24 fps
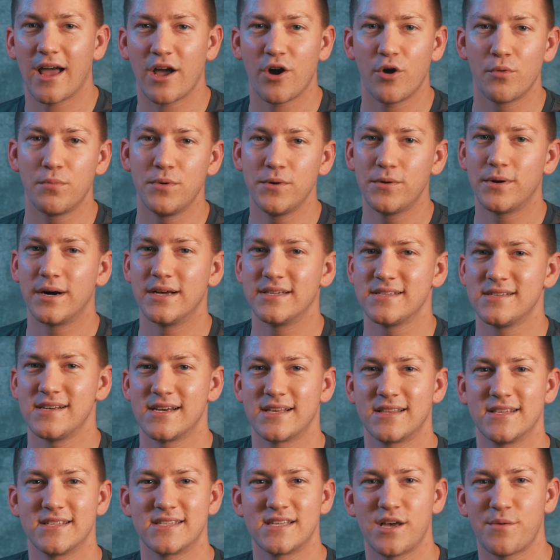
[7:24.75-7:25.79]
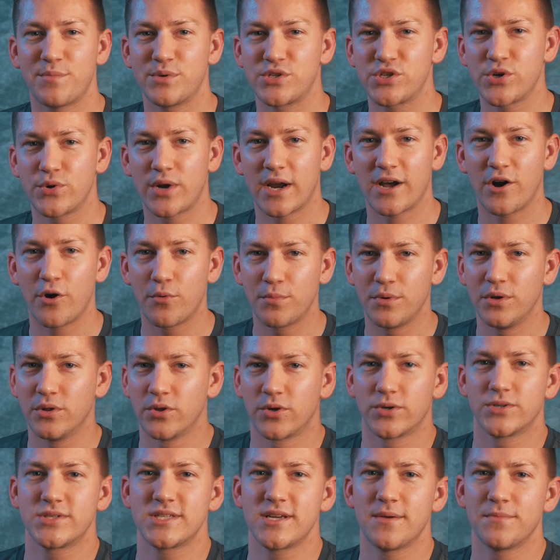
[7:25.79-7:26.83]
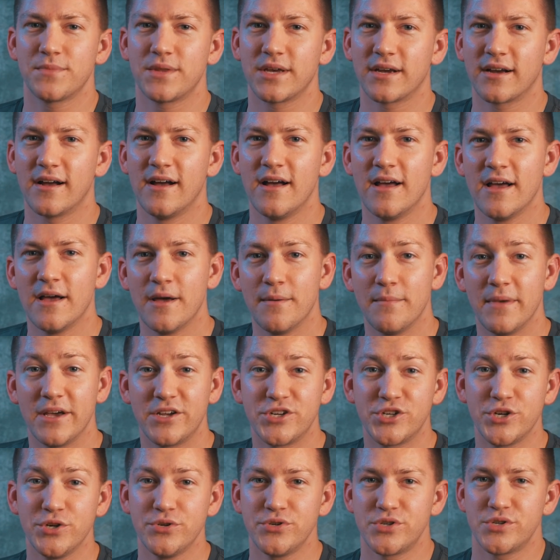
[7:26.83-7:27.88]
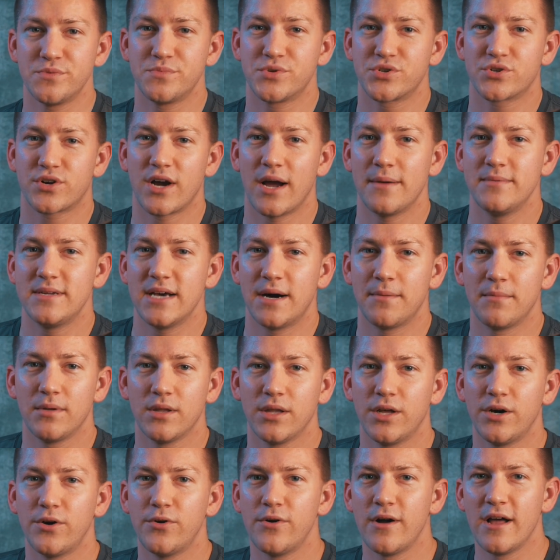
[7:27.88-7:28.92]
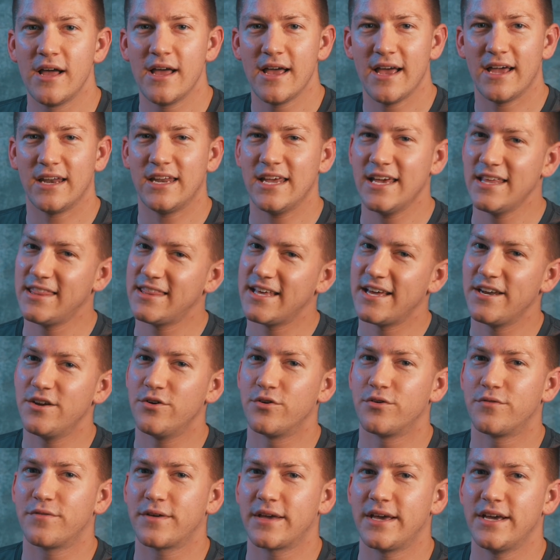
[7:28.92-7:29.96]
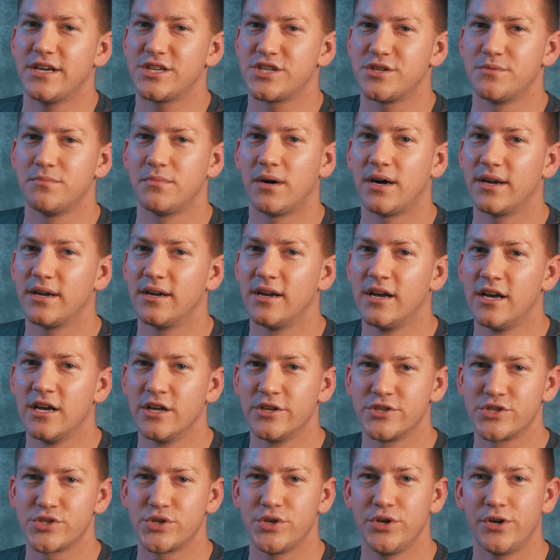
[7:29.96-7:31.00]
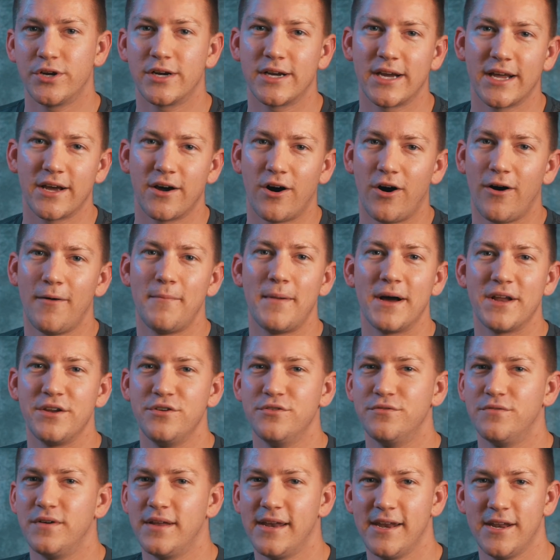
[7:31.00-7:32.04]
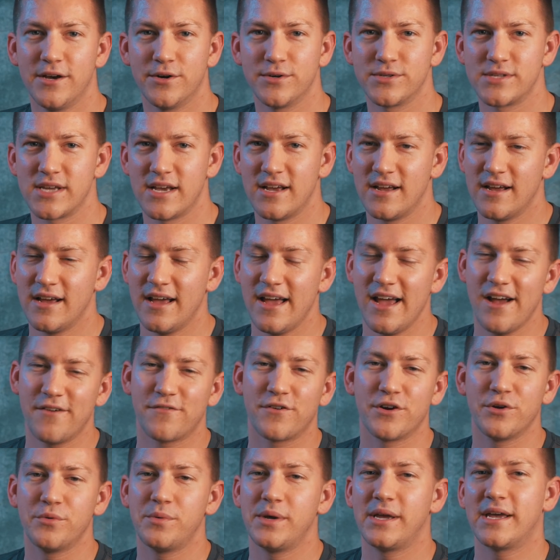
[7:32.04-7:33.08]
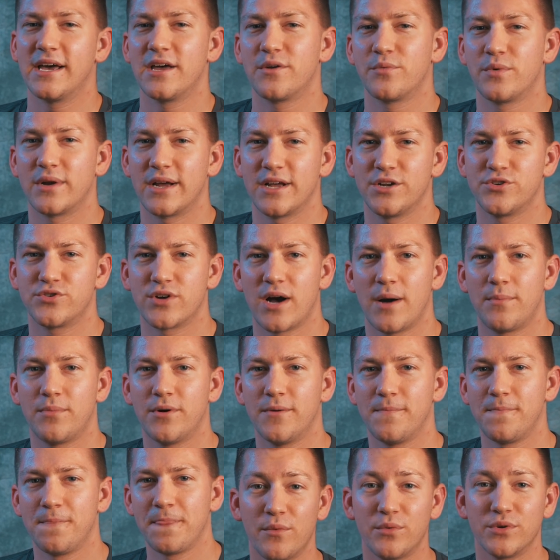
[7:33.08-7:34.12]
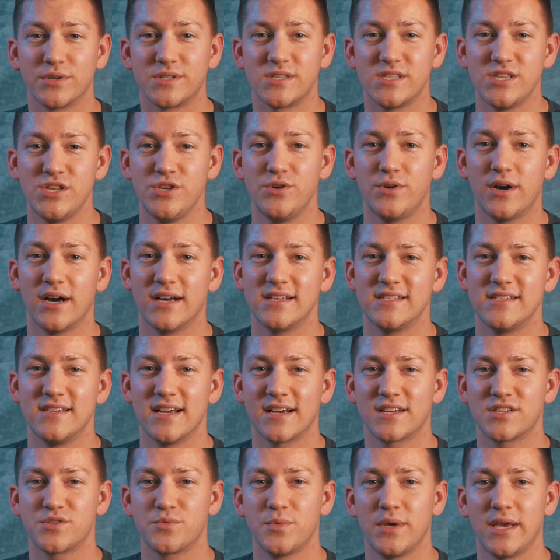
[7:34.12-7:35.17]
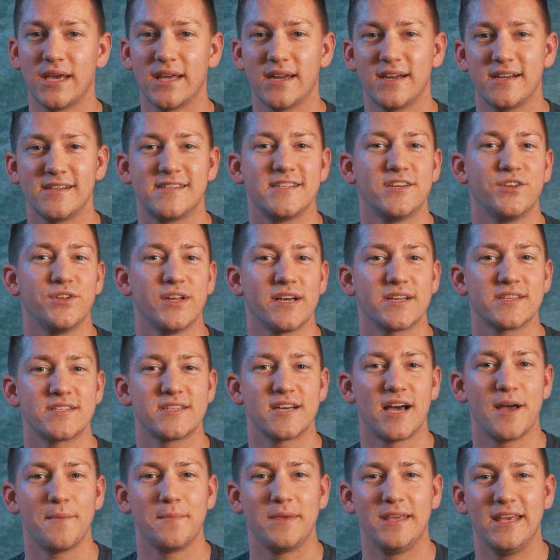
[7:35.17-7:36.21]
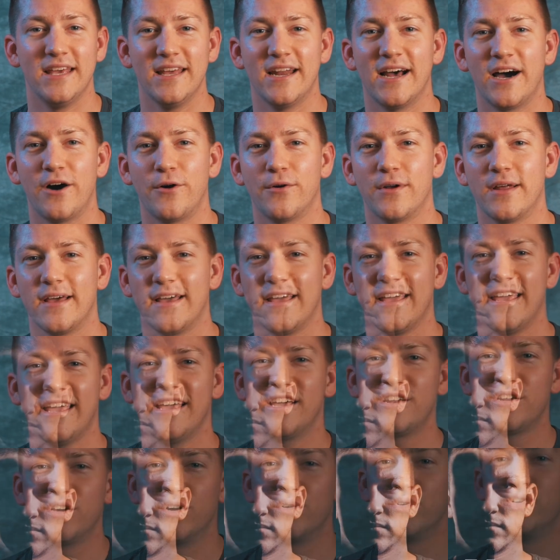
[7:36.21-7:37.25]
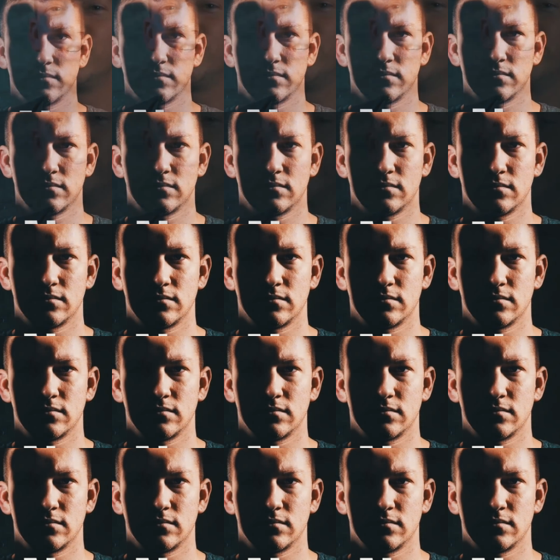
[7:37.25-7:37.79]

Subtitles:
I hope you guys liked this episode. I hope you learned something. Make sure you subscribe down below and hit that notification button so you're getting all my new videos every weekend when I drop them. I will see you guys next week, and until next time, get out and go shoot.